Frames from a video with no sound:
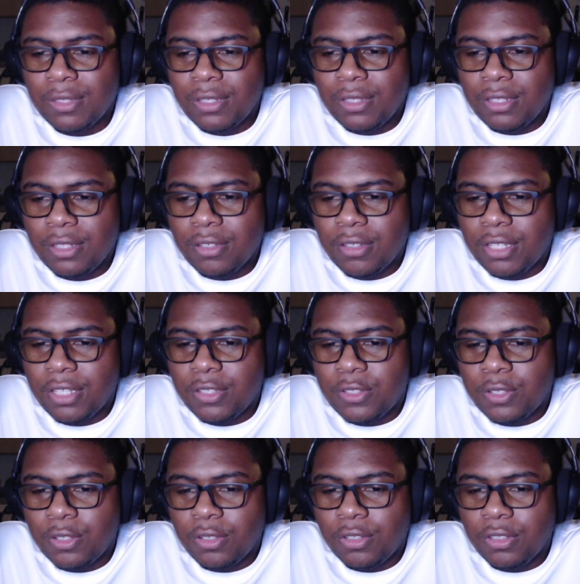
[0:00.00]
Okay,
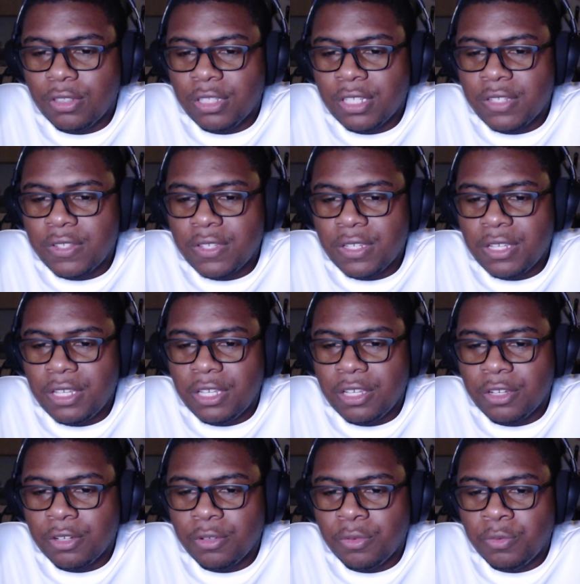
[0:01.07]
so let's see
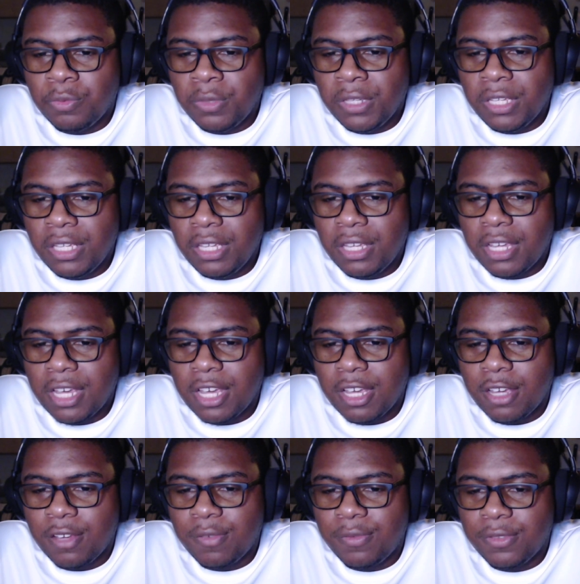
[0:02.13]
here. We
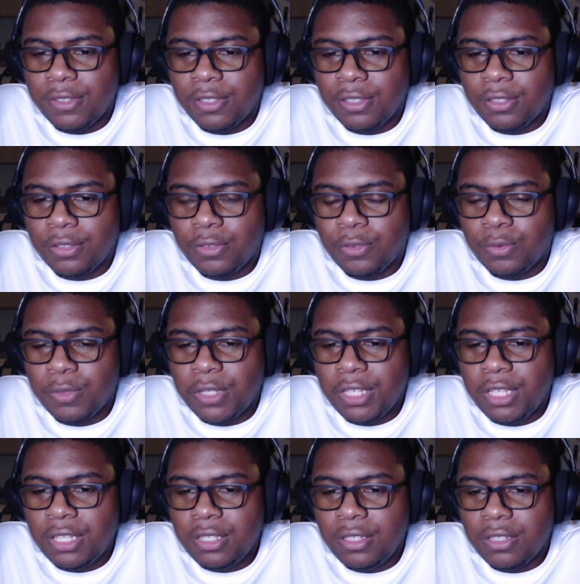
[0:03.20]
have the
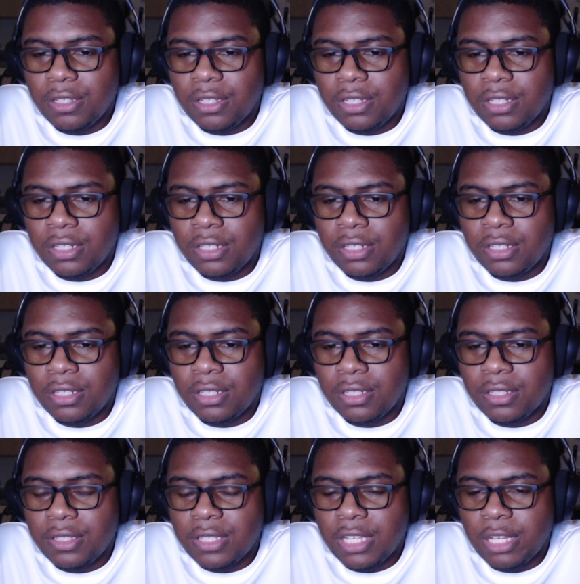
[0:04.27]
three
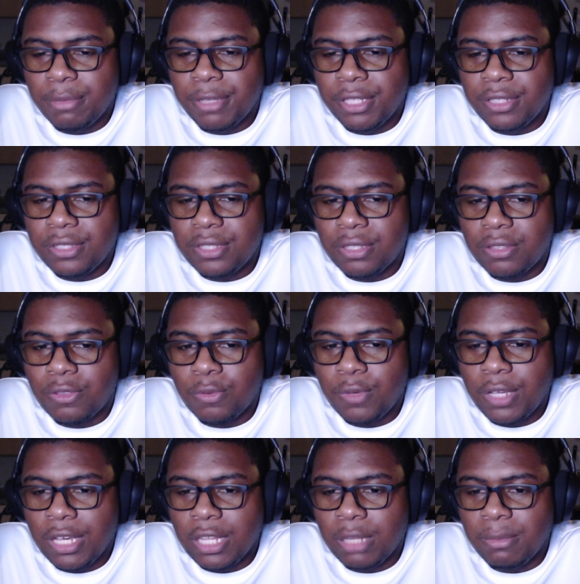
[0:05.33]
summons, the three
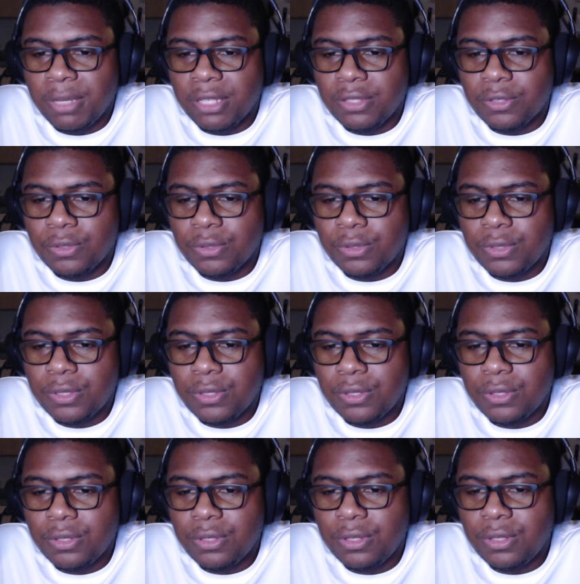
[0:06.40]
elementals.
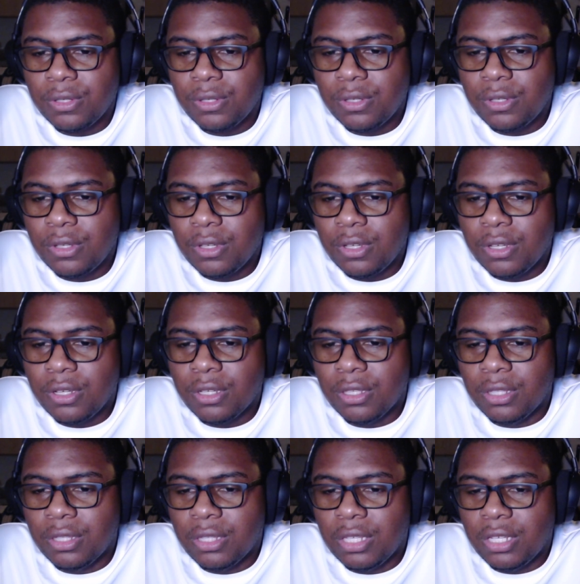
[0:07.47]

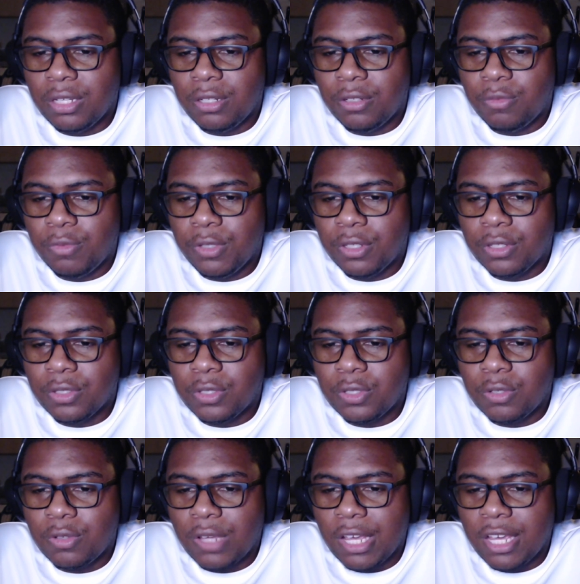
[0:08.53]
And then we
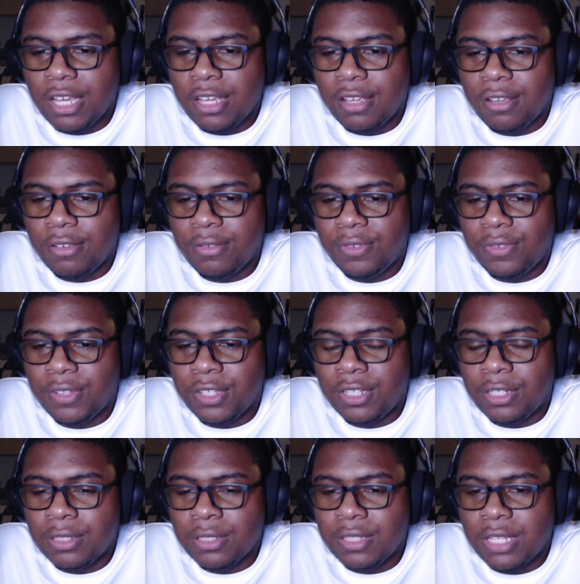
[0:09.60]
also have
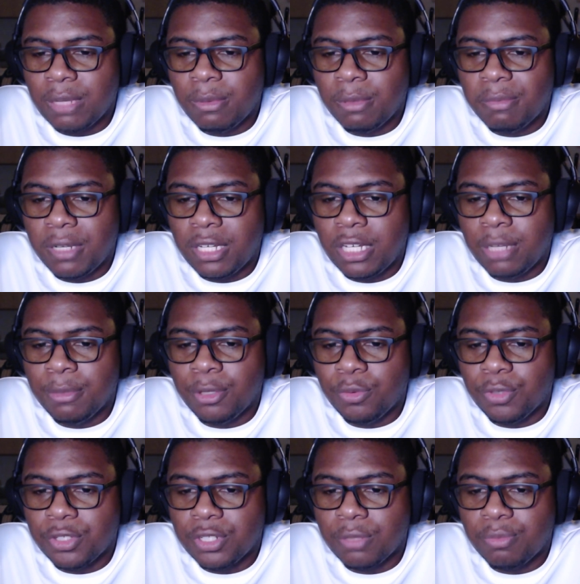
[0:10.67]
Summon Bahamut,
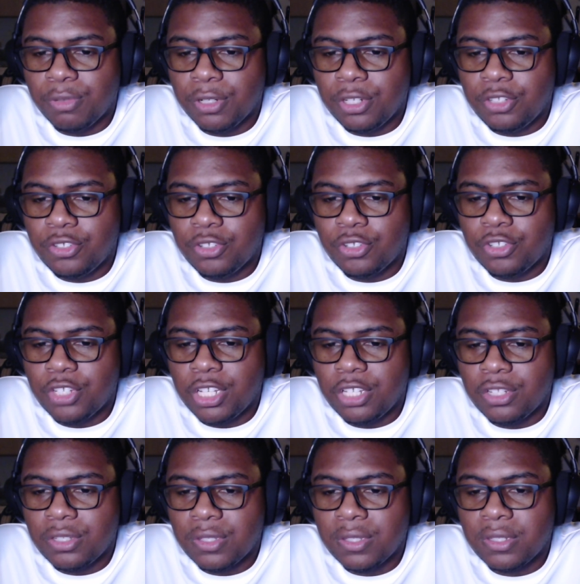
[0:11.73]
which I'm pretty sure
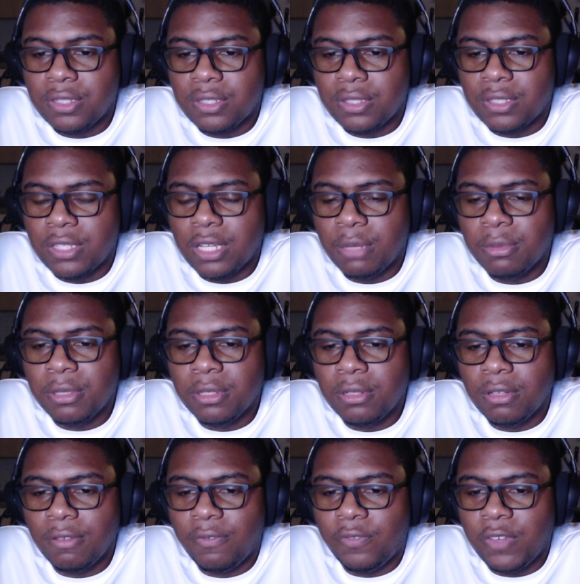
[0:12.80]
changes into Summon
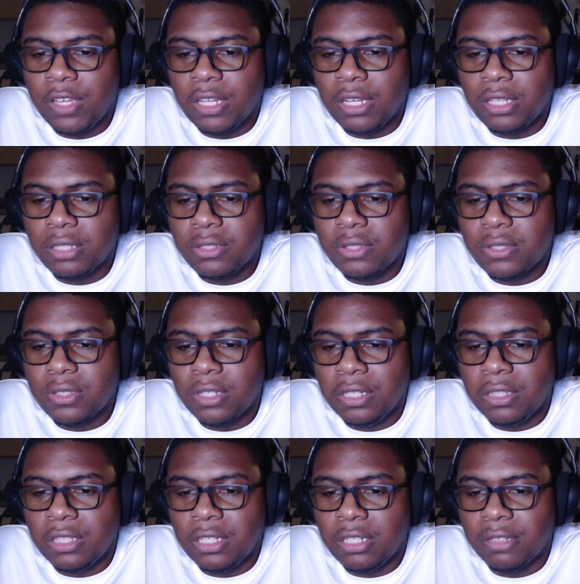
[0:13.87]
Phoenix. And
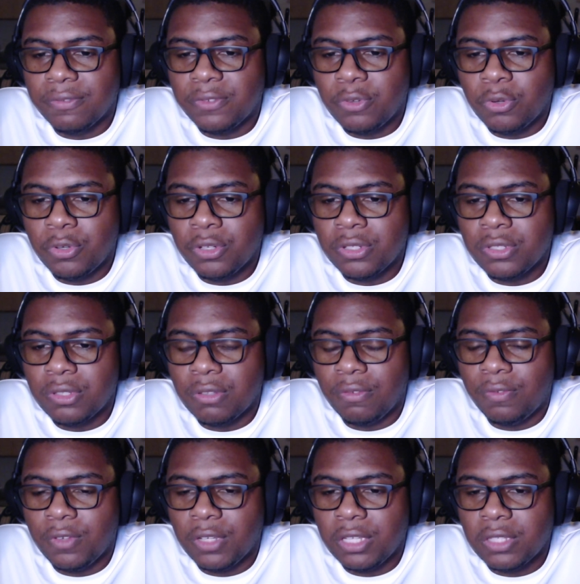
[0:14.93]
then, of course, the
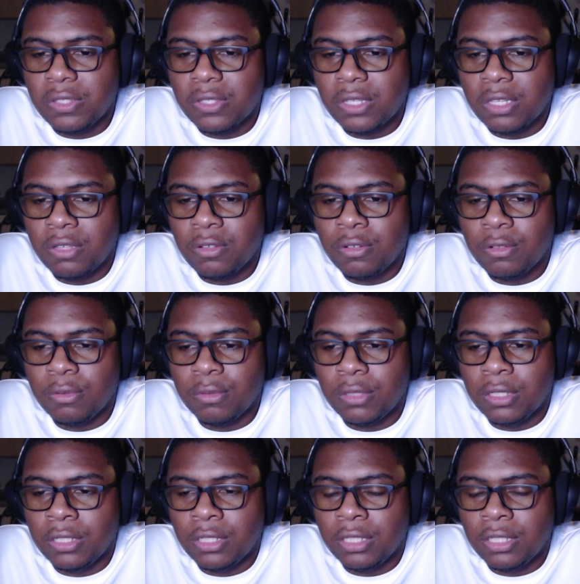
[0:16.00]
freaking skill
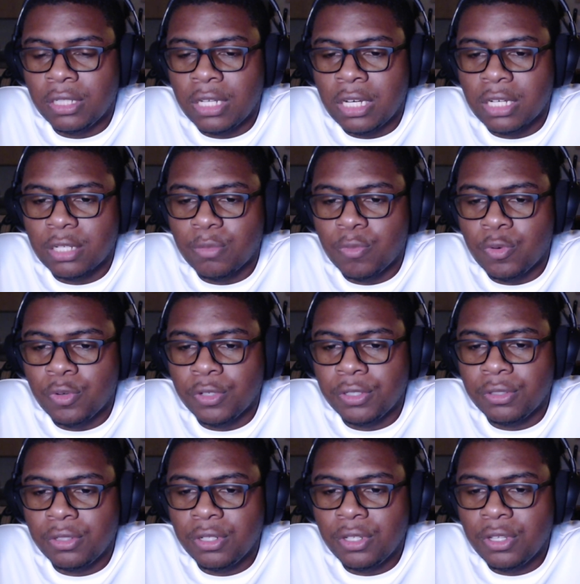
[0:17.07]
Akmorn
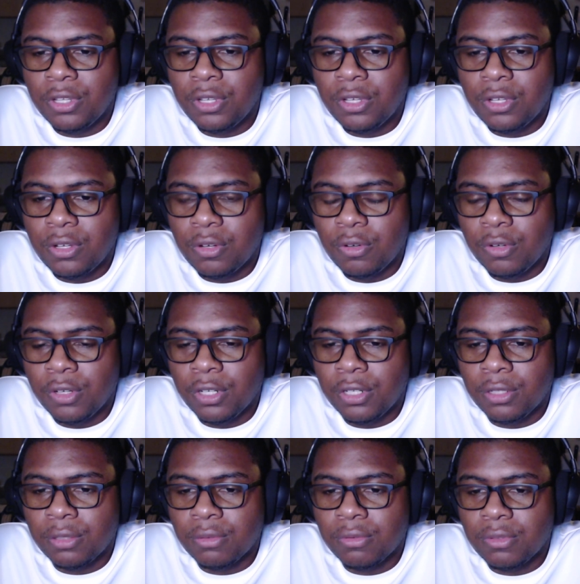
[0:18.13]

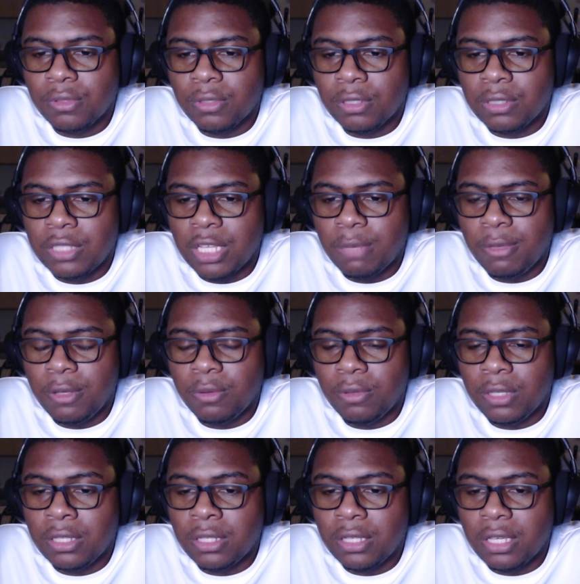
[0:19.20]
or Demi
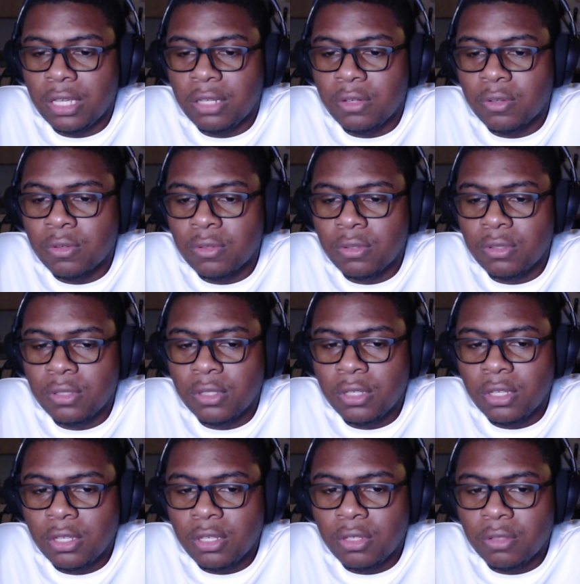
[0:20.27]
Enkindle,
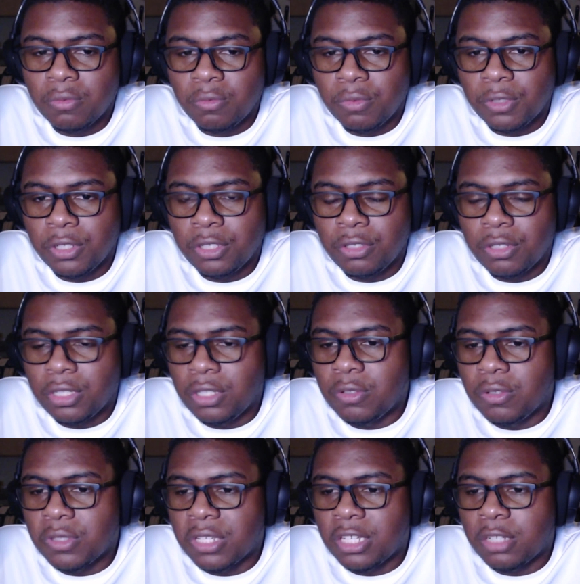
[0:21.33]
where you can
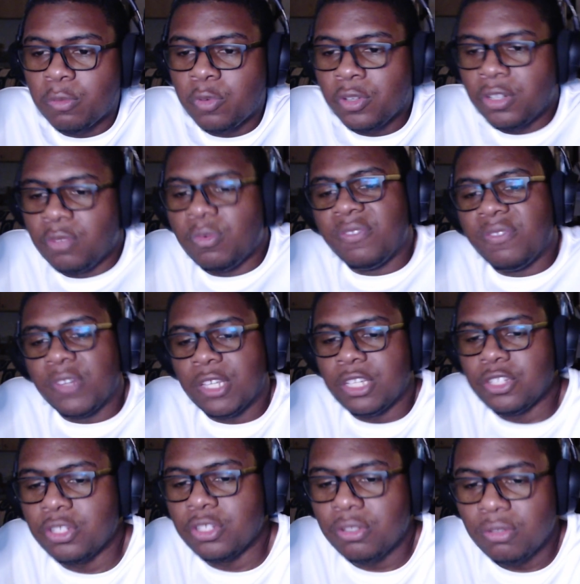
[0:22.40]
use Akmorn in
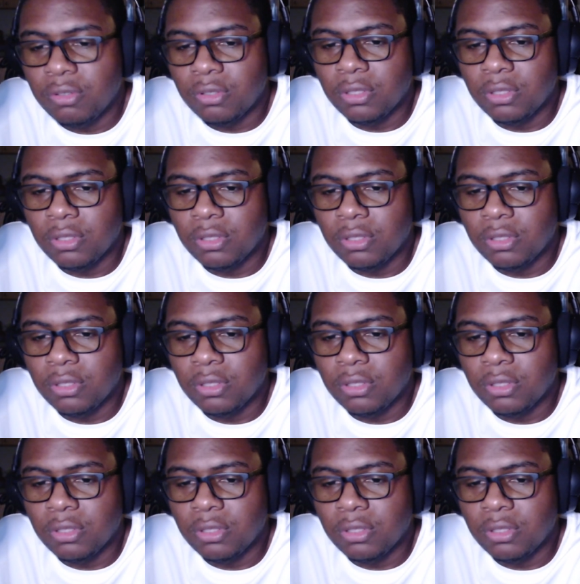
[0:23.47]
Revelation.